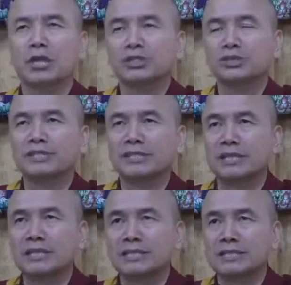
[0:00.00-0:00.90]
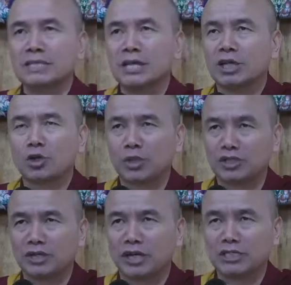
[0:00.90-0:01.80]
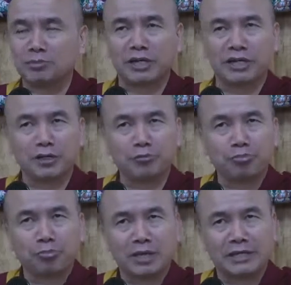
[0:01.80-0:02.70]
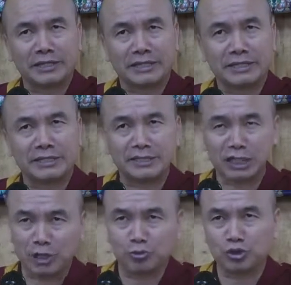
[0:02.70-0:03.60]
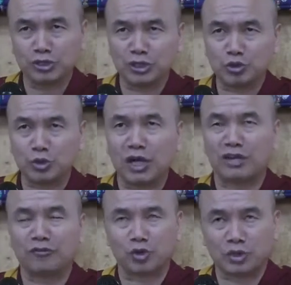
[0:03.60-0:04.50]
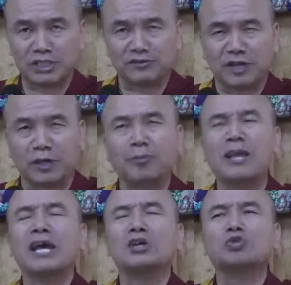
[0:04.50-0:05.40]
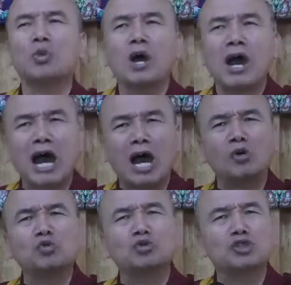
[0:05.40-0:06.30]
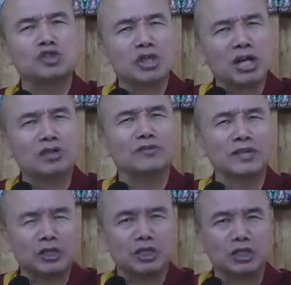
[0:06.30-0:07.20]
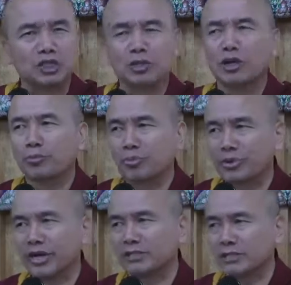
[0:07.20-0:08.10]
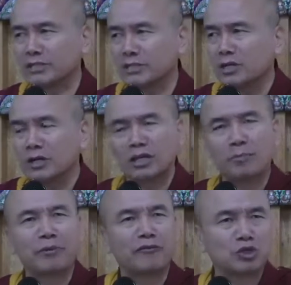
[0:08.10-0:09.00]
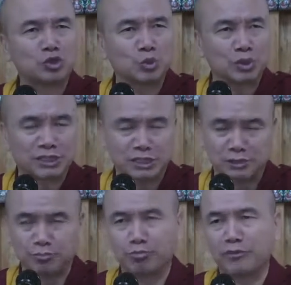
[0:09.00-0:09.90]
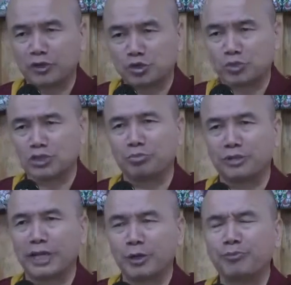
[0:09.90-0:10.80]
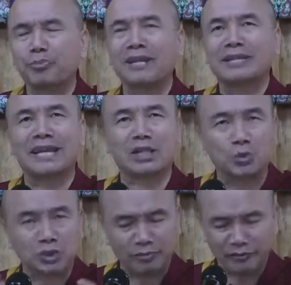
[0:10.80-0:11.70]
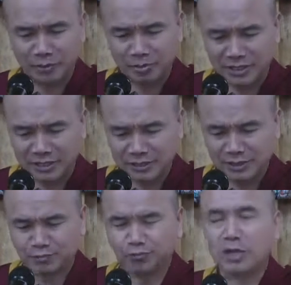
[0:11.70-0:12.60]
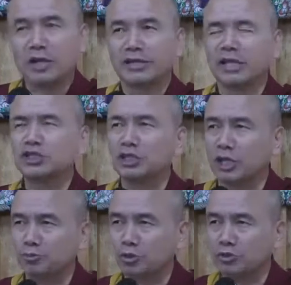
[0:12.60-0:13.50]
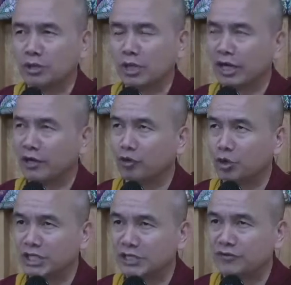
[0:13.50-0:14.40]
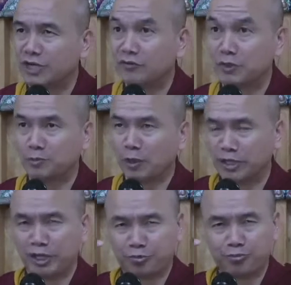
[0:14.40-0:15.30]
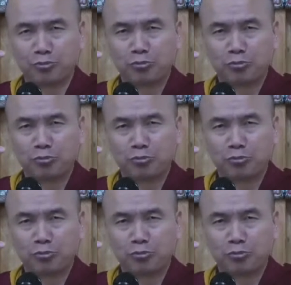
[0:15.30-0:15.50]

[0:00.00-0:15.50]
so this is the question asked by the Shariputra to Aravalokteshvara as to how should the child of lineage practice the professional wisdom. Professional wisdom meaning that the wisdom of emptiness. Then Aravalokteshvara responded.